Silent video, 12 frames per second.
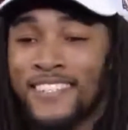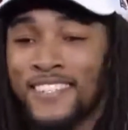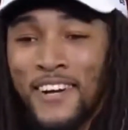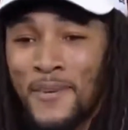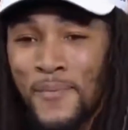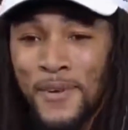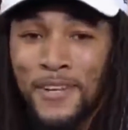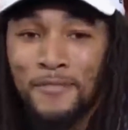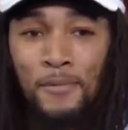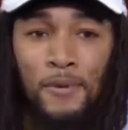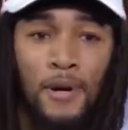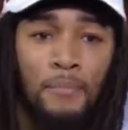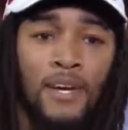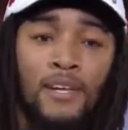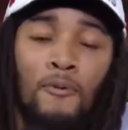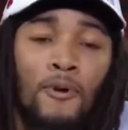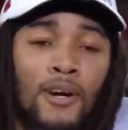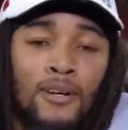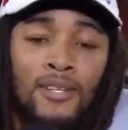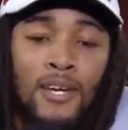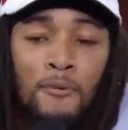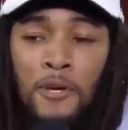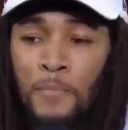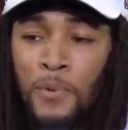Yeah, I made up a word, but you know what?
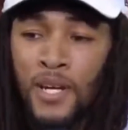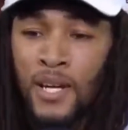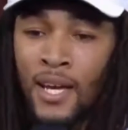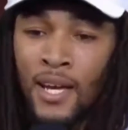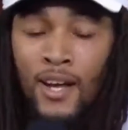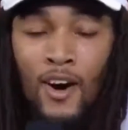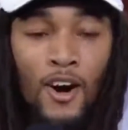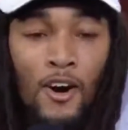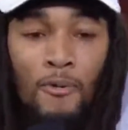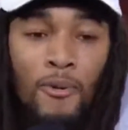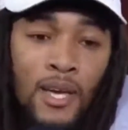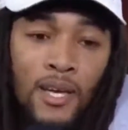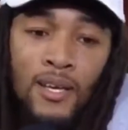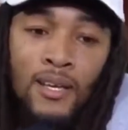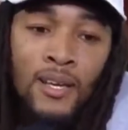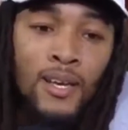Y'all can repeat that all week.